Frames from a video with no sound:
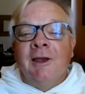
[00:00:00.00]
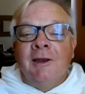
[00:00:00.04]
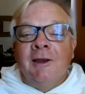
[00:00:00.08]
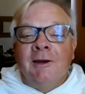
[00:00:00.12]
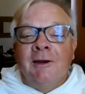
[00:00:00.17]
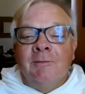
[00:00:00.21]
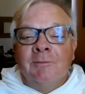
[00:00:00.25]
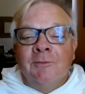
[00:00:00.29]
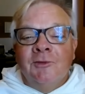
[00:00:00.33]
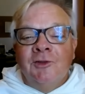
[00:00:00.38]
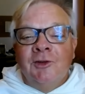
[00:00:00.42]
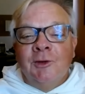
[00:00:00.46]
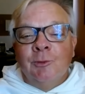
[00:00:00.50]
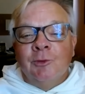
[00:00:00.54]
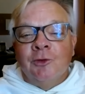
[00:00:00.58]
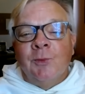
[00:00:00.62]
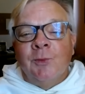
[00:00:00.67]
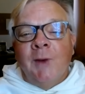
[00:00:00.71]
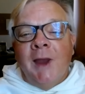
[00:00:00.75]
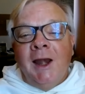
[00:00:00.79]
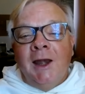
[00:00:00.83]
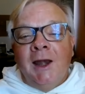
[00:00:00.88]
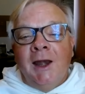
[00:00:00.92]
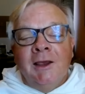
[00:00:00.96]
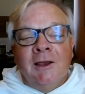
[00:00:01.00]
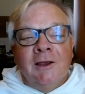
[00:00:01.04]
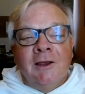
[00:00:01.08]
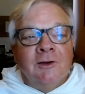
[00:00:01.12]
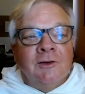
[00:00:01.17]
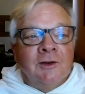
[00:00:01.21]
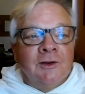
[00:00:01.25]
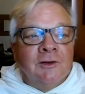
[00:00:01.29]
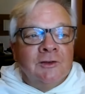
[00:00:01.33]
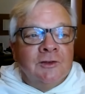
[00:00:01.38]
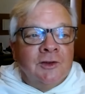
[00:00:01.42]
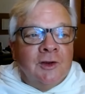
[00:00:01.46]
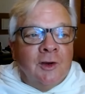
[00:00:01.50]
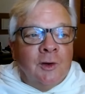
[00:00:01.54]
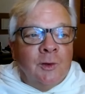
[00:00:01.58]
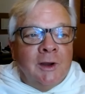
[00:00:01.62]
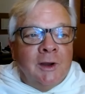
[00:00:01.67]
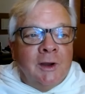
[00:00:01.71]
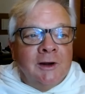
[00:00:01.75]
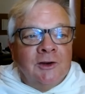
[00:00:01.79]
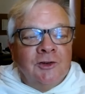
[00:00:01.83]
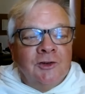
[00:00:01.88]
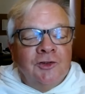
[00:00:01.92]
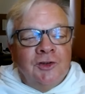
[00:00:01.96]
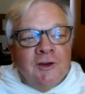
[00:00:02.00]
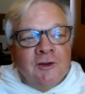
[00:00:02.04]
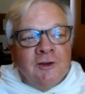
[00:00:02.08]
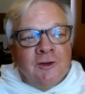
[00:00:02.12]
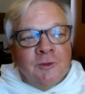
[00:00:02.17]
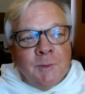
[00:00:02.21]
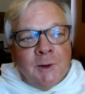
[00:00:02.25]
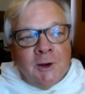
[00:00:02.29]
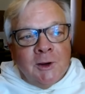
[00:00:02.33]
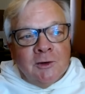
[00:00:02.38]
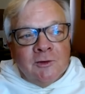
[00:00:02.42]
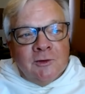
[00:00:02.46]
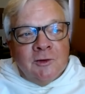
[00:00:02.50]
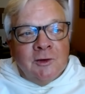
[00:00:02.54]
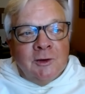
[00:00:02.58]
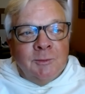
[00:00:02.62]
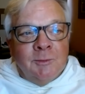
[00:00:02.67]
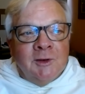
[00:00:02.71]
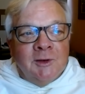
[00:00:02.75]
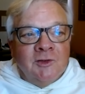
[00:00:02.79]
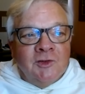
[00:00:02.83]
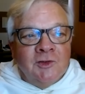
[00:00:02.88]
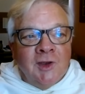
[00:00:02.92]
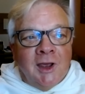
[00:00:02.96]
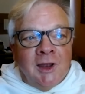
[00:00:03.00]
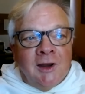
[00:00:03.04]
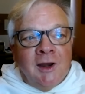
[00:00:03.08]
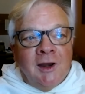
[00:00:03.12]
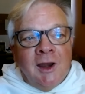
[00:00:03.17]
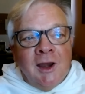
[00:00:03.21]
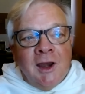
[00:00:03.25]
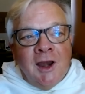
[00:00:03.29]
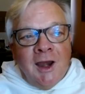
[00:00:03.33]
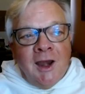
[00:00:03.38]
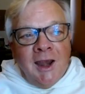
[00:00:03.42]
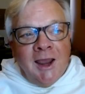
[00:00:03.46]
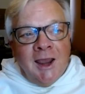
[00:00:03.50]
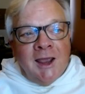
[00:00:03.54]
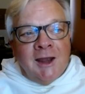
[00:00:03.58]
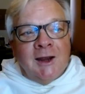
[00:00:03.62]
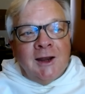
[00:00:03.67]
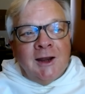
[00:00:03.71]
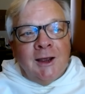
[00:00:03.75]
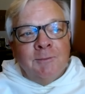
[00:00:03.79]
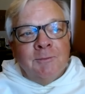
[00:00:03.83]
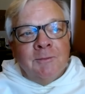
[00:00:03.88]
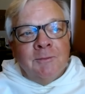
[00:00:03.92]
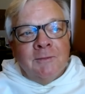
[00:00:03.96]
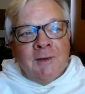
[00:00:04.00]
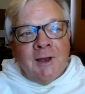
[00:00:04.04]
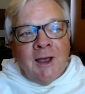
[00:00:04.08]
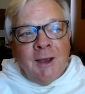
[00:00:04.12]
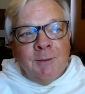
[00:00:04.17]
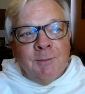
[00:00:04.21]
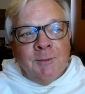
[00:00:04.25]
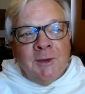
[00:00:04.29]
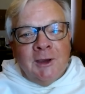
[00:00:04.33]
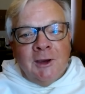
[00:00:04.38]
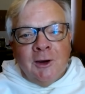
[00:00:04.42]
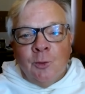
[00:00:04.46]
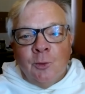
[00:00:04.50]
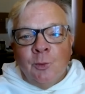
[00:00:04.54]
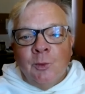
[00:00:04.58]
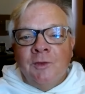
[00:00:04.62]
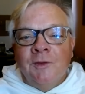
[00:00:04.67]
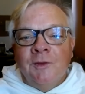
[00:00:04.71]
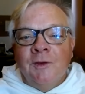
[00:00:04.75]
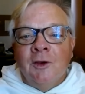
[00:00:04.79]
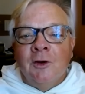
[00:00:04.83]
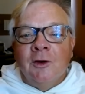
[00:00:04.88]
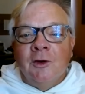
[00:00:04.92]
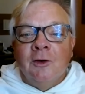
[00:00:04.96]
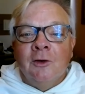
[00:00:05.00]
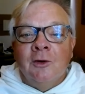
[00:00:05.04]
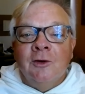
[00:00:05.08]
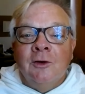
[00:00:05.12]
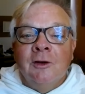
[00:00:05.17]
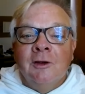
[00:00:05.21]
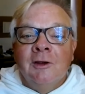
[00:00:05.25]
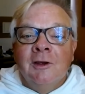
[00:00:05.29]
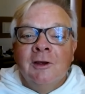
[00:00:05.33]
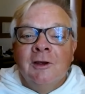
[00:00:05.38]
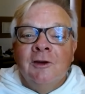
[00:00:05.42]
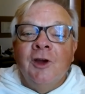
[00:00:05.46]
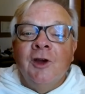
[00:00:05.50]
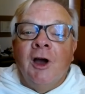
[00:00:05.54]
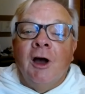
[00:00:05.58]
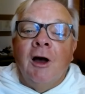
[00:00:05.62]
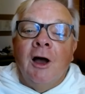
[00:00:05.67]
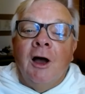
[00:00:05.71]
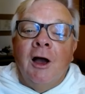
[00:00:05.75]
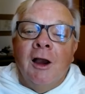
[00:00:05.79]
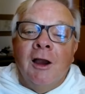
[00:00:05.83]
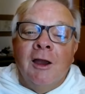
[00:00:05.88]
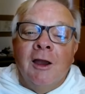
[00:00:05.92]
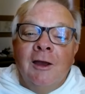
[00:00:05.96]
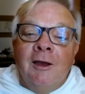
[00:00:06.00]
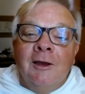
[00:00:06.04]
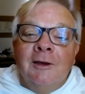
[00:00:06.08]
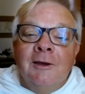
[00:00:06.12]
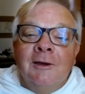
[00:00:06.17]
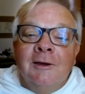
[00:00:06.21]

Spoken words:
and she was radiant and so on. And she spoke to him and said, "And I'm here with your dog."